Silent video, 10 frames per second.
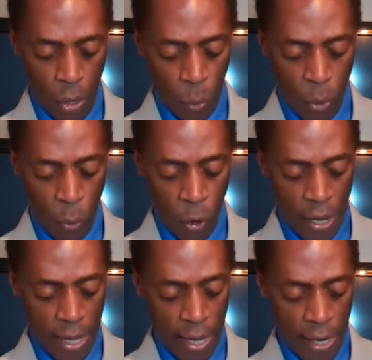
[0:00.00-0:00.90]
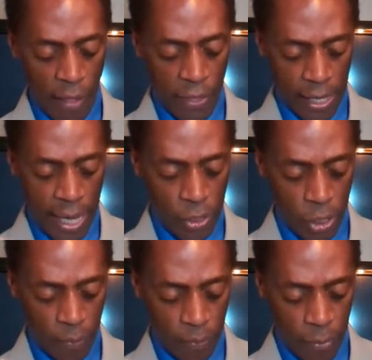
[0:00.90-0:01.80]
We were in the
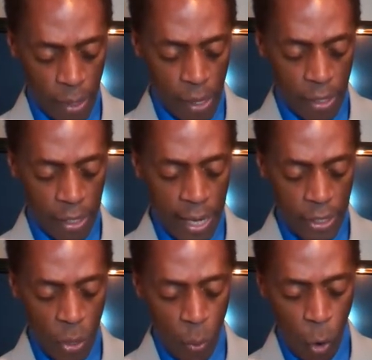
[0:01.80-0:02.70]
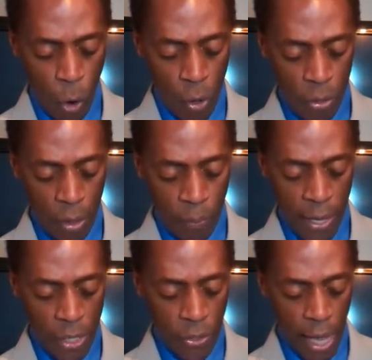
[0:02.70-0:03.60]
kitchen. The kitchen walls
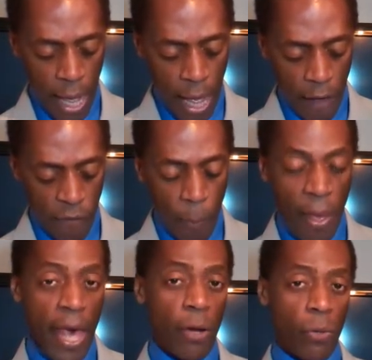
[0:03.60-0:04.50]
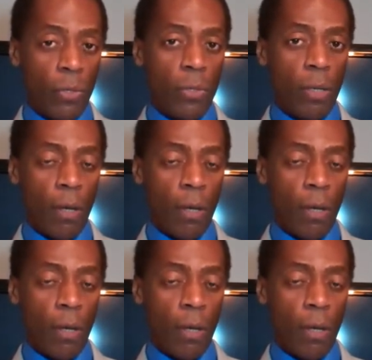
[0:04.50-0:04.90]
appeared to have panels